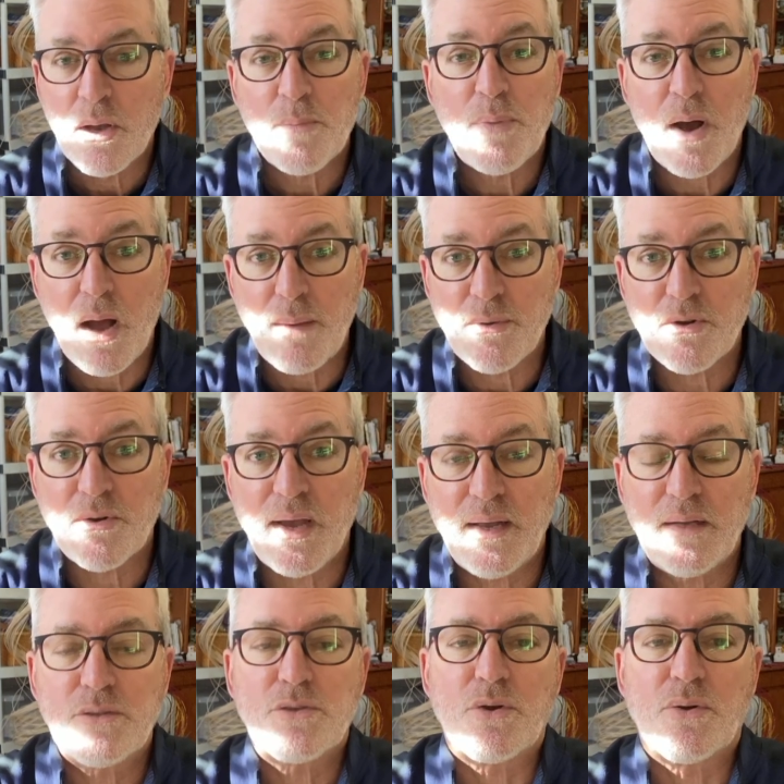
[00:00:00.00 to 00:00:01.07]

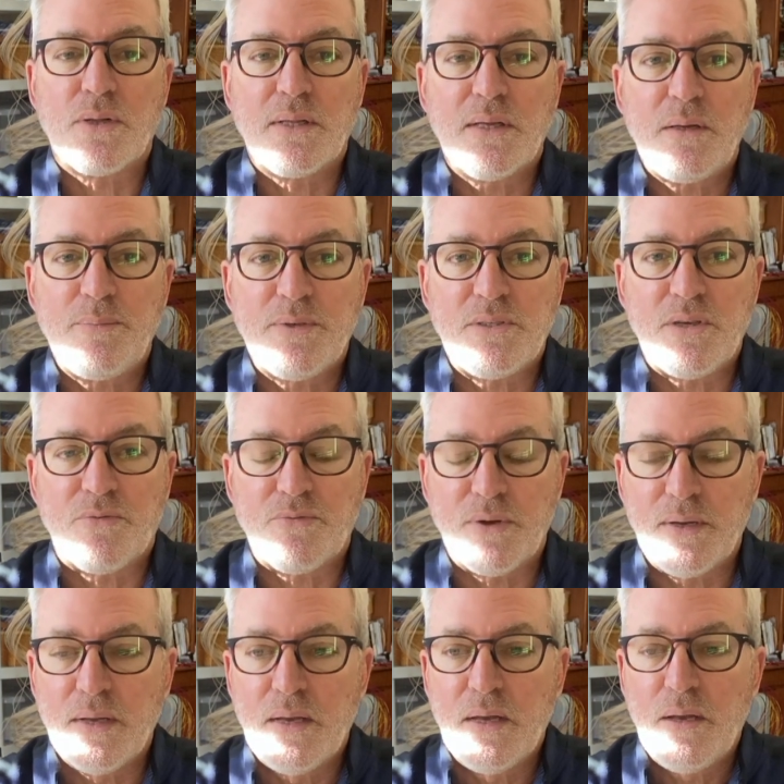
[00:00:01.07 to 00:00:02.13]
Pomegranates are a little bit different.